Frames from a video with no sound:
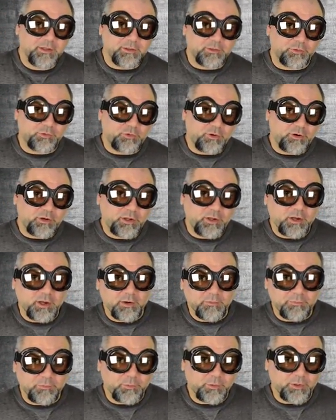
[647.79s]
They're starting
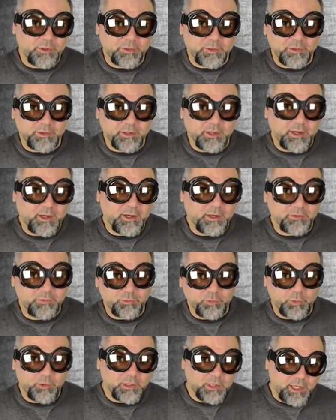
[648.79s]
off with a
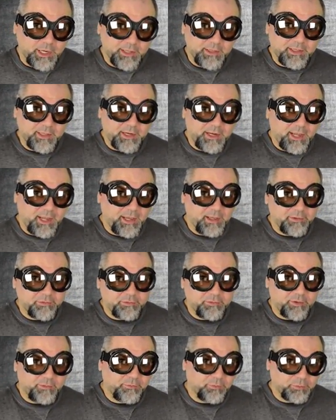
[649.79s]
storyline that
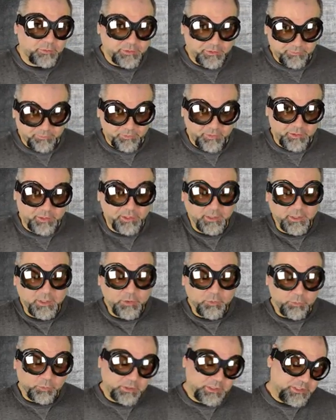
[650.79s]
has several different
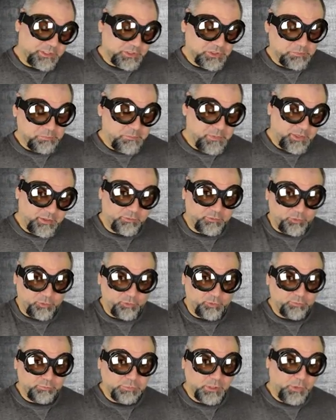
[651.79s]
religious
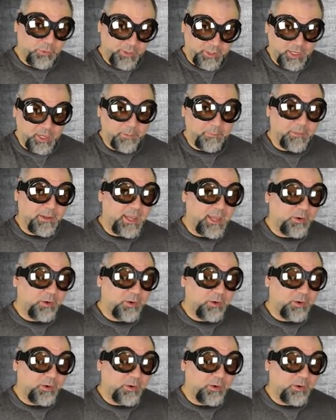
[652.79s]
ministers blowing up,